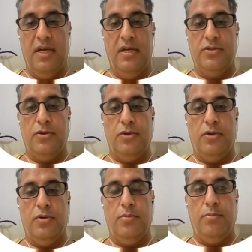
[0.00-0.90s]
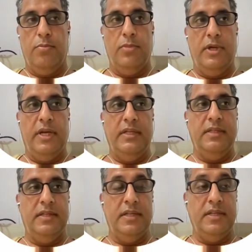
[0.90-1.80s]
So
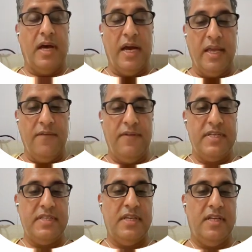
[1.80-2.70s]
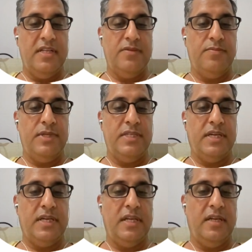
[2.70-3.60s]
in the Hugging Face, here is
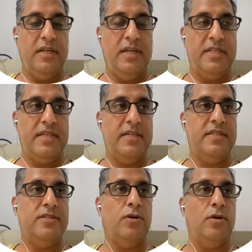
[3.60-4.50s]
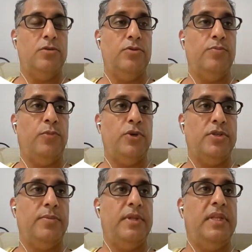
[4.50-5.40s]
basically datasets is also
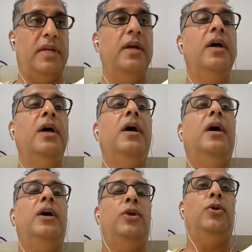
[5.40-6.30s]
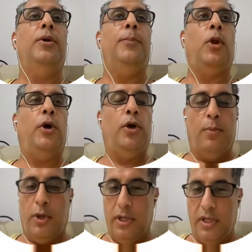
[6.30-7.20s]
possible that you deploy your
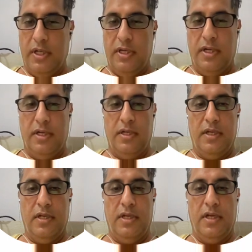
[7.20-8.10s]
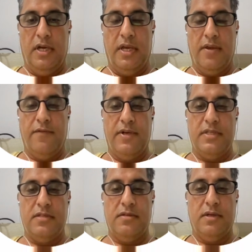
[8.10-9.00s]
model in Hugging
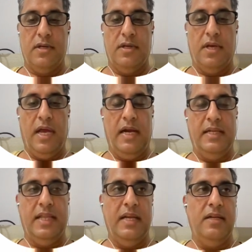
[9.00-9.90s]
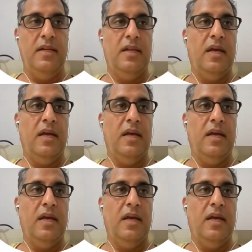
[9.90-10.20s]
Face, and then